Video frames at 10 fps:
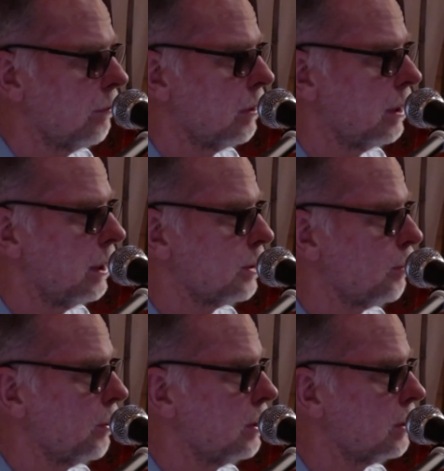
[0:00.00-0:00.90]

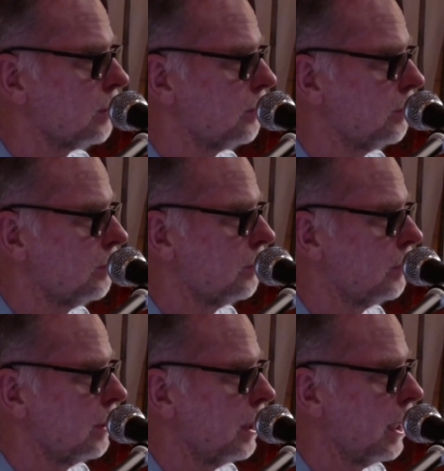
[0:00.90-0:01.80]
experience
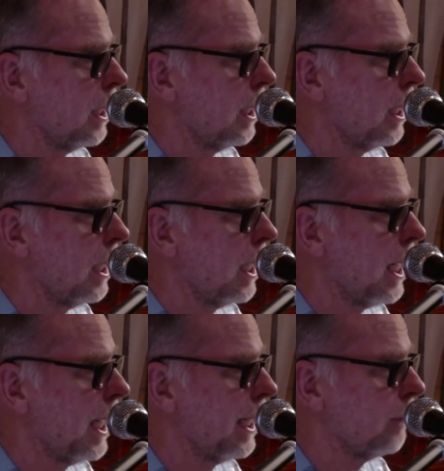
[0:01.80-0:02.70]

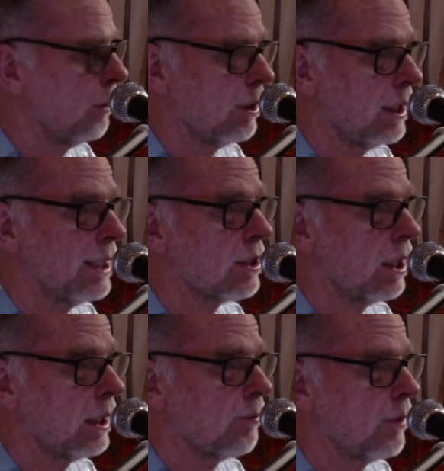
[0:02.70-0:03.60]
and with
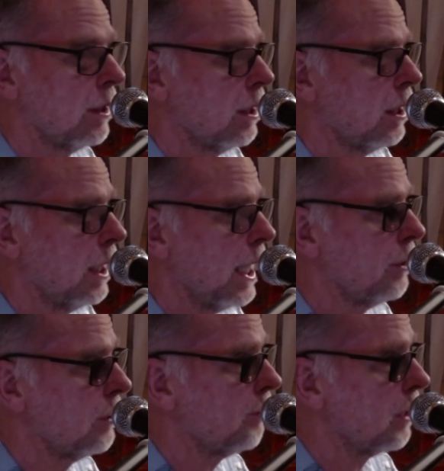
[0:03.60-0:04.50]
insight, and you
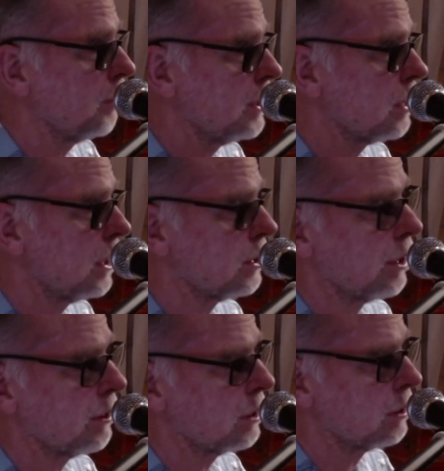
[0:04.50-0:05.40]
develop insight. So
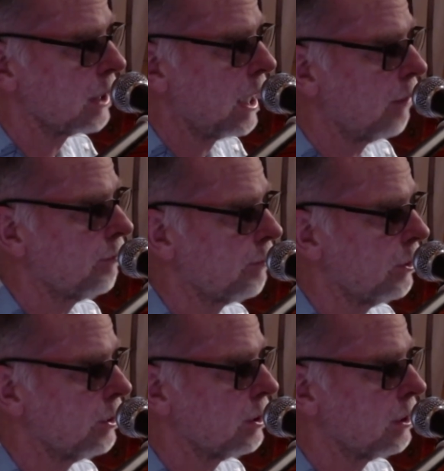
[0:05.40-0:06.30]
it's calm
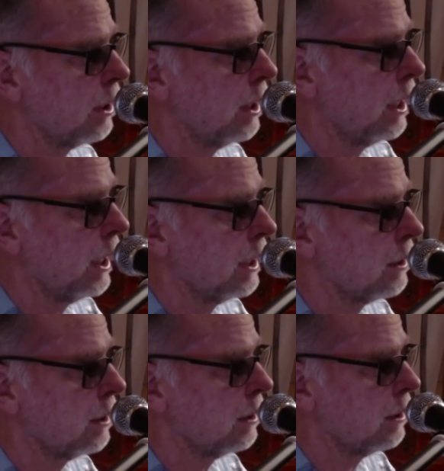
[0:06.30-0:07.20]
first
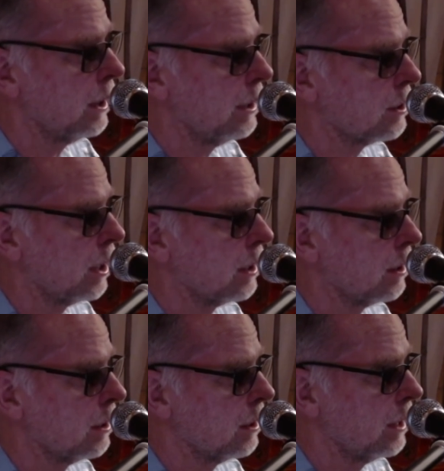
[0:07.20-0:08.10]
and insight,
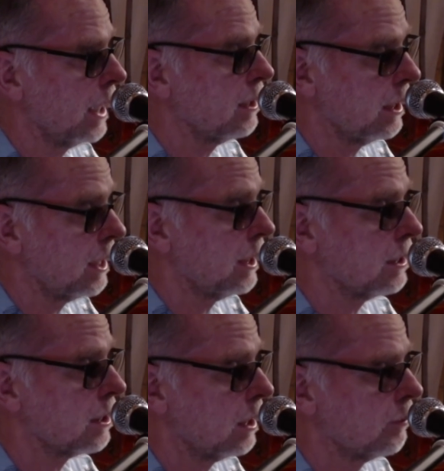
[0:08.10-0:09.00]
then
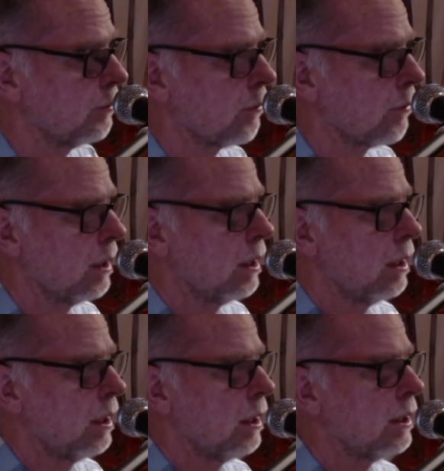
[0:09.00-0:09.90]
insight.
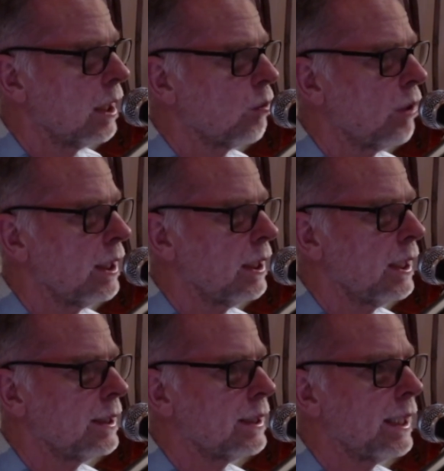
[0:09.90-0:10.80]
The other way
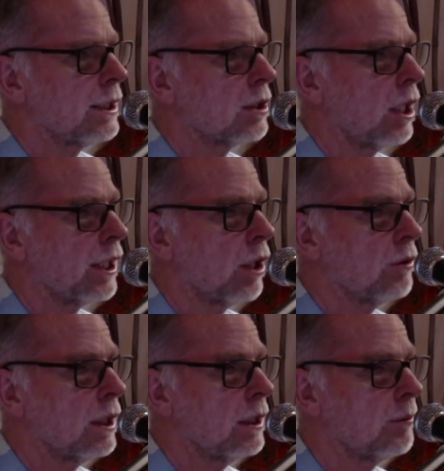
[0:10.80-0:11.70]
is insight
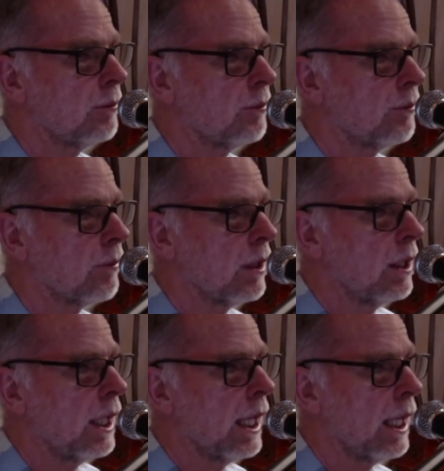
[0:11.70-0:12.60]
only,
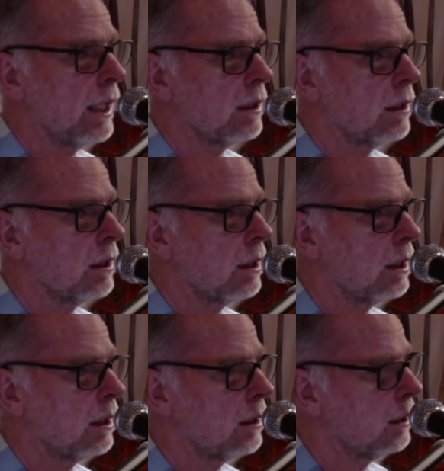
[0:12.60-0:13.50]
and
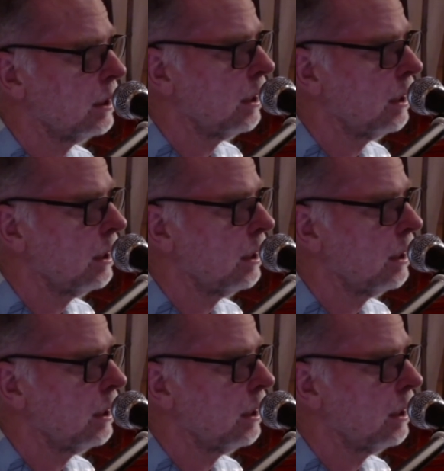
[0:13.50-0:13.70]
the